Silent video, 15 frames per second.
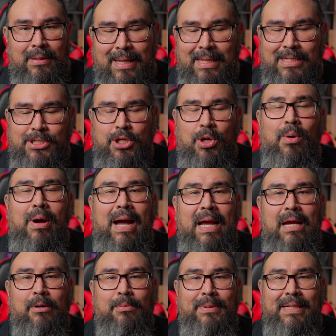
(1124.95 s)
It's so
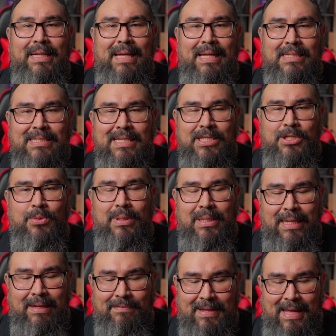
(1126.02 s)
eye-opening and such a
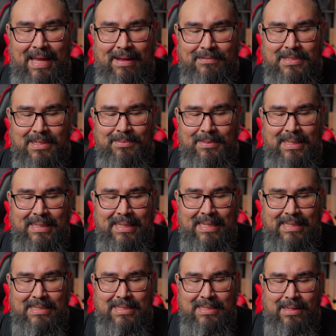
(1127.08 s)
relief to have something
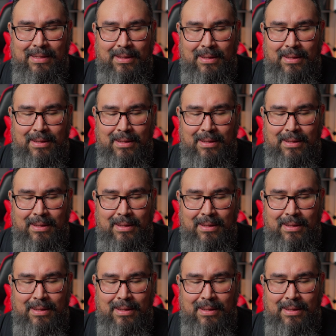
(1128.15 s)
that's